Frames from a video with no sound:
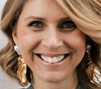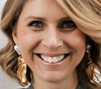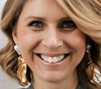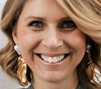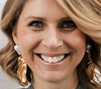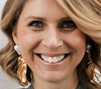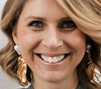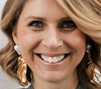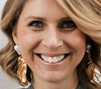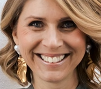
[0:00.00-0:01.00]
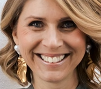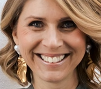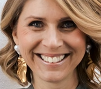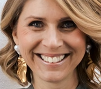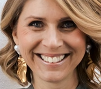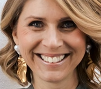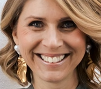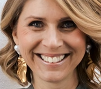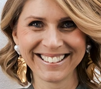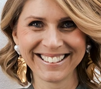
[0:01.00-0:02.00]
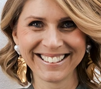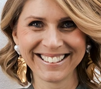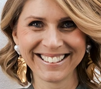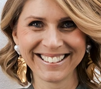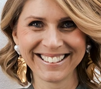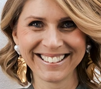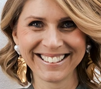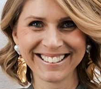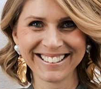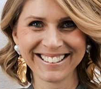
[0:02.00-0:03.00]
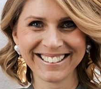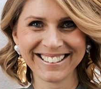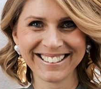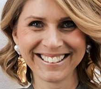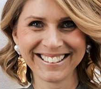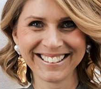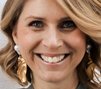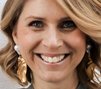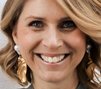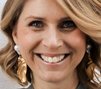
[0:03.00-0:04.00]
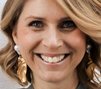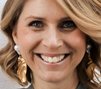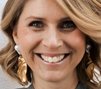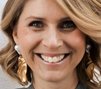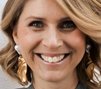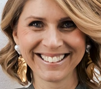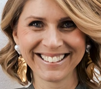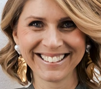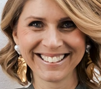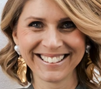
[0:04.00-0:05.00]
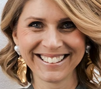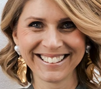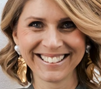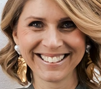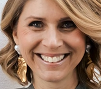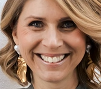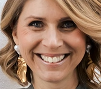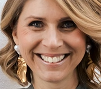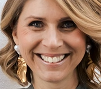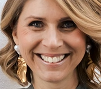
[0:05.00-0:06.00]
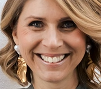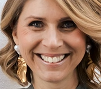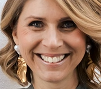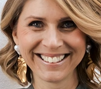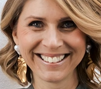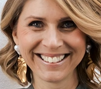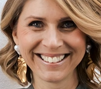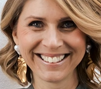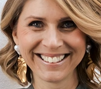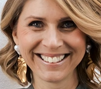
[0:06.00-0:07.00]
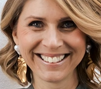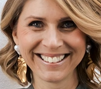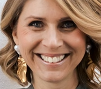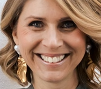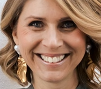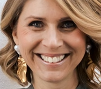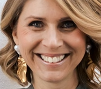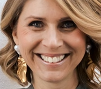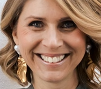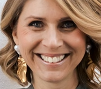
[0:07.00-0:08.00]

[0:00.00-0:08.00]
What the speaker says: This is a still picture; no speech is visible.